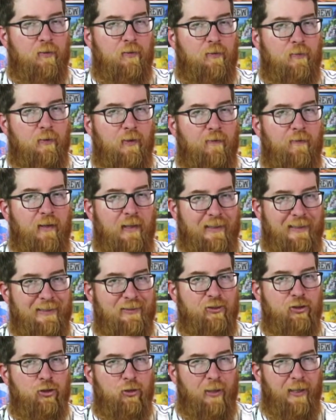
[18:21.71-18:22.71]
worth at
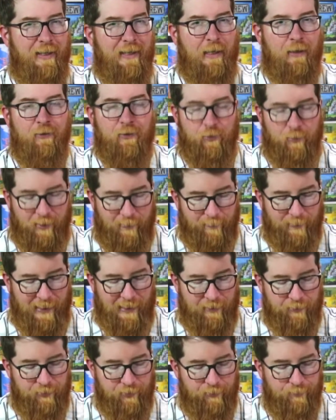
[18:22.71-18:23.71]
least trying out or going
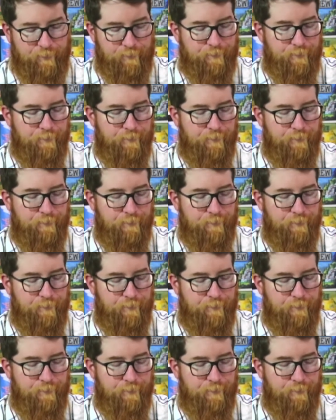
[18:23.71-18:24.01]
back to.